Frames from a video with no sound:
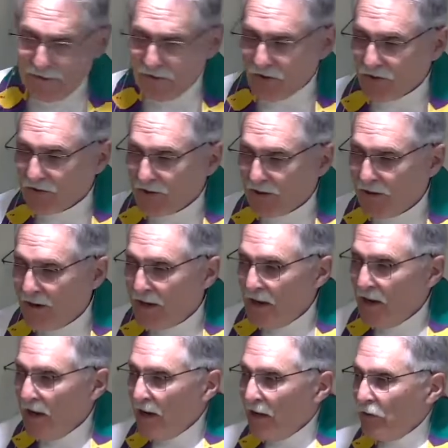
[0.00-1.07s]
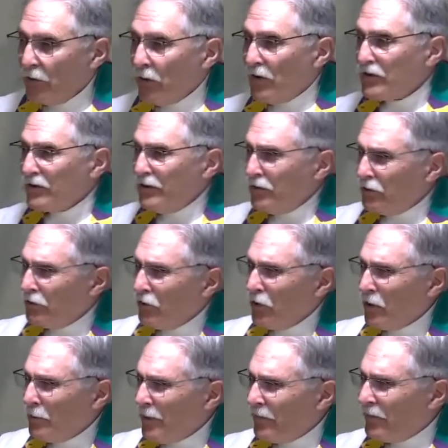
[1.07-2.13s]
And she said, You also need to talk
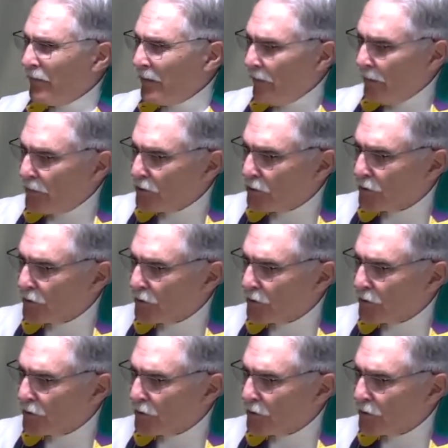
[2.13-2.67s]
about financial